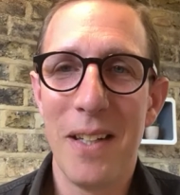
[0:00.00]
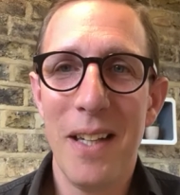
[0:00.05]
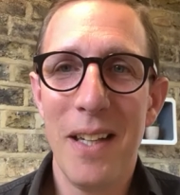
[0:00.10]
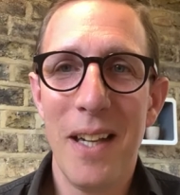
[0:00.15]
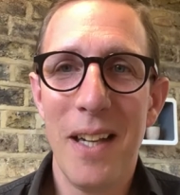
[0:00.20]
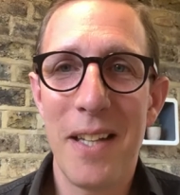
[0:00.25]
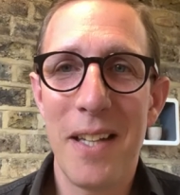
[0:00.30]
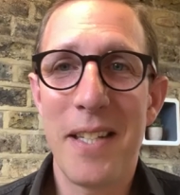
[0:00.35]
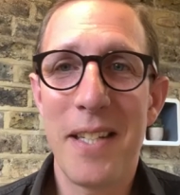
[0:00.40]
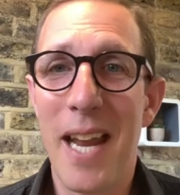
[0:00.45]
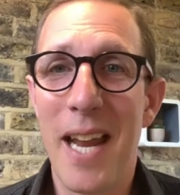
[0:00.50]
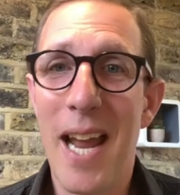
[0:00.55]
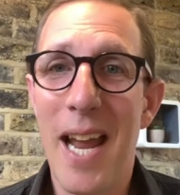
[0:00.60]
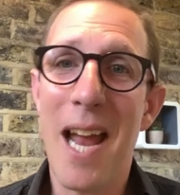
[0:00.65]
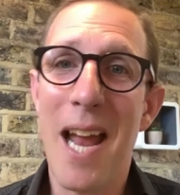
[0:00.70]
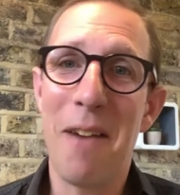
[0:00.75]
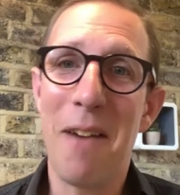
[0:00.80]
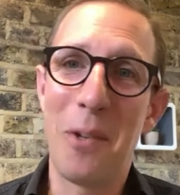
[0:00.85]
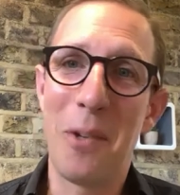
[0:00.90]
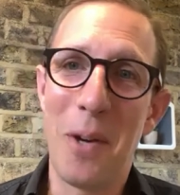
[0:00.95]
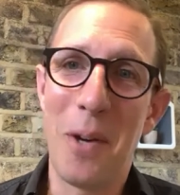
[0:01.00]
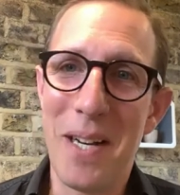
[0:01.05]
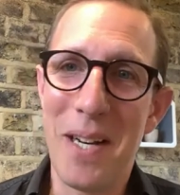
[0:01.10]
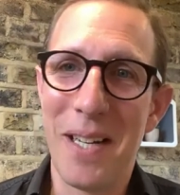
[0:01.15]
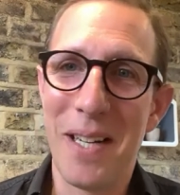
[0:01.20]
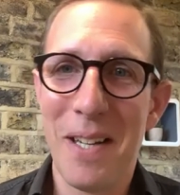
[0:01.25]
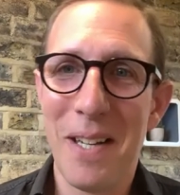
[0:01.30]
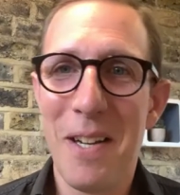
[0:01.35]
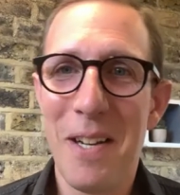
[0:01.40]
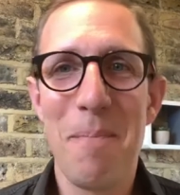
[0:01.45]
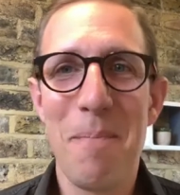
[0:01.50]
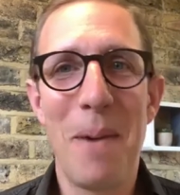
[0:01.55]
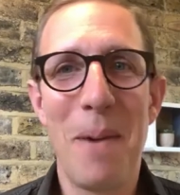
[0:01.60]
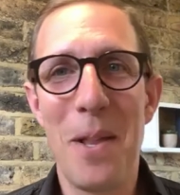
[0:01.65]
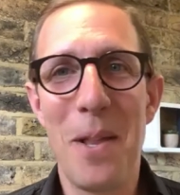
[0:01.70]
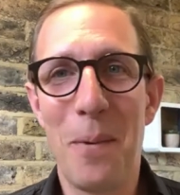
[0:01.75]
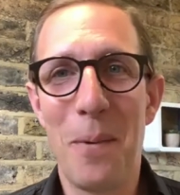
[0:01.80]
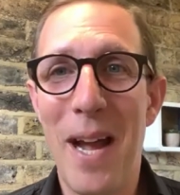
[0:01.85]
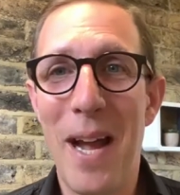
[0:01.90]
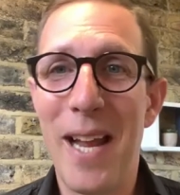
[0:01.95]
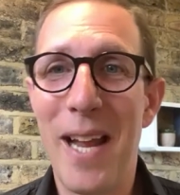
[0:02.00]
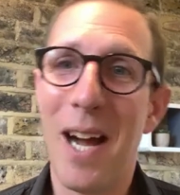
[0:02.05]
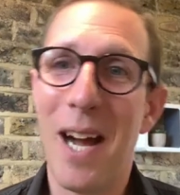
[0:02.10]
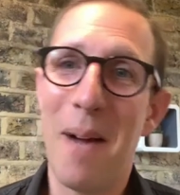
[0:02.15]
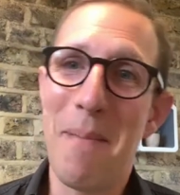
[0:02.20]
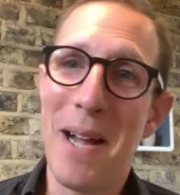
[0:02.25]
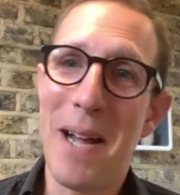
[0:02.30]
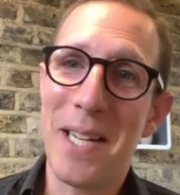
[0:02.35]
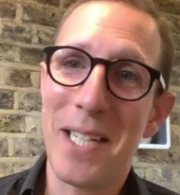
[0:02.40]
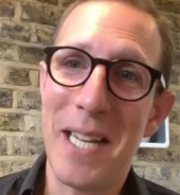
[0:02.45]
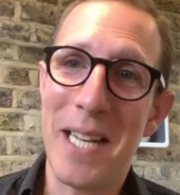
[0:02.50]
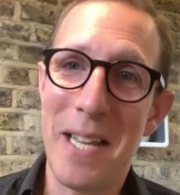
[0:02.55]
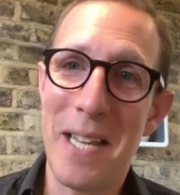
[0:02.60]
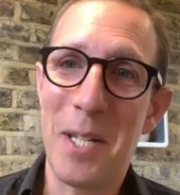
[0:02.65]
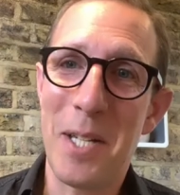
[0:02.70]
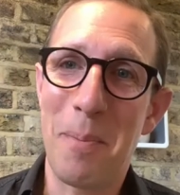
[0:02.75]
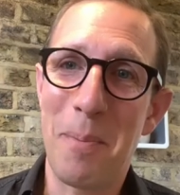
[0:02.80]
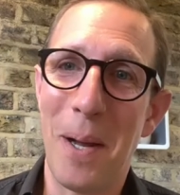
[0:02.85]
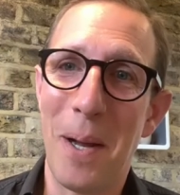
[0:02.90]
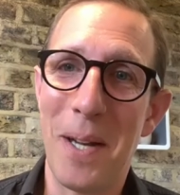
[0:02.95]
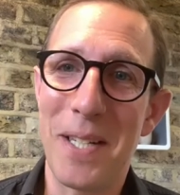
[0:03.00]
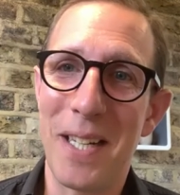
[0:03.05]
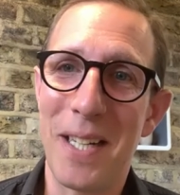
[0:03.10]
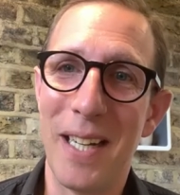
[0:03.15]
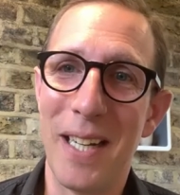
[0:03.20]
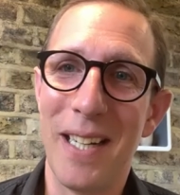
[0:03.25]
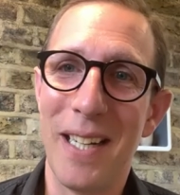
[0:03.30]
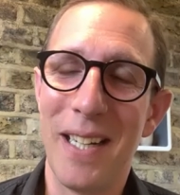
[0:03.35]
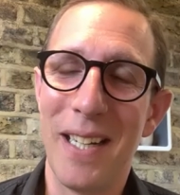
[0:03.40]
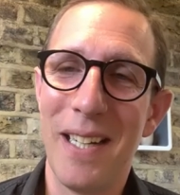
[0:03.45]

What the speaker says: and say, hey, everyone, by the way, I'm actually this person?